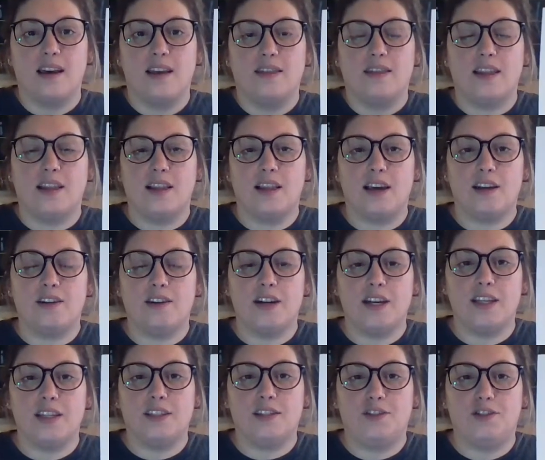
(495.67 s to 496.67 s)
The letter
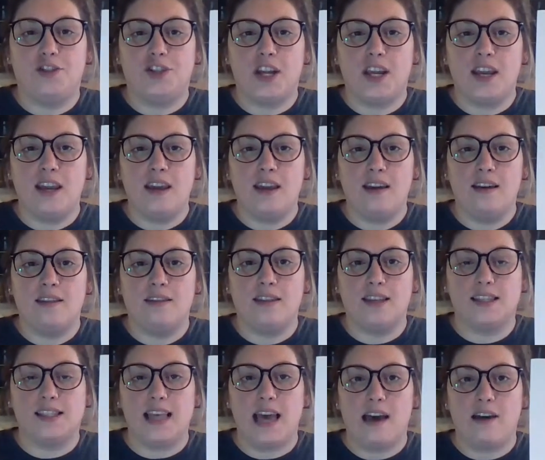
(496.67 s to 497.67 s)
is G.
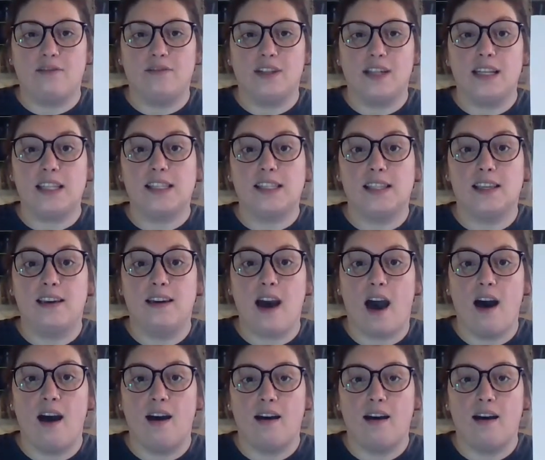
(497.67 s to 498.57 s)
The sound is g.